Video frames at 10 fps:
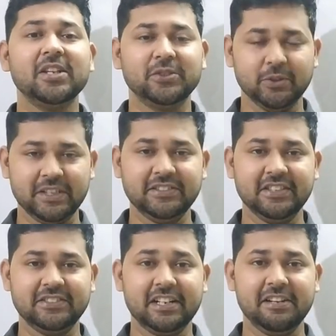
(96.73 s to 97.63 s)
So
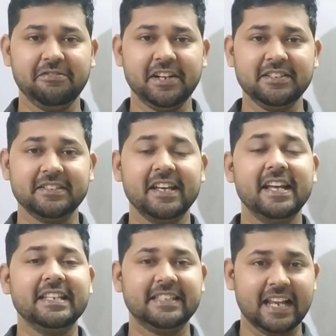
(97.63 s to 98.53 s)
this is the difference,
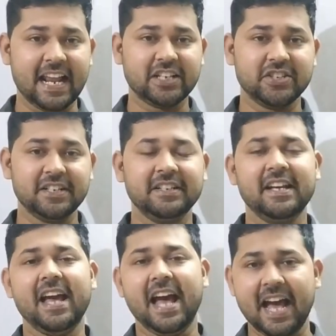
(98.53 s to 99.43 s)

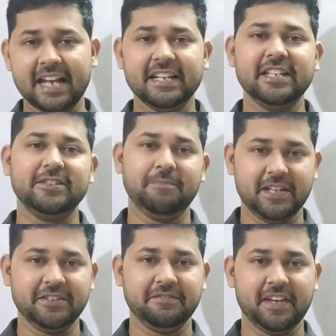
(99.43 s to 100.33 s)
selection and
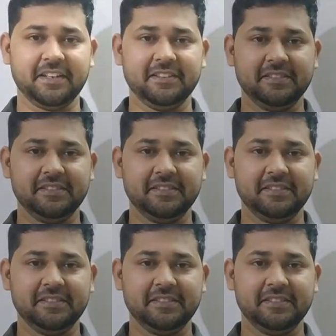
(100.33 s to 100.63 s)
specific.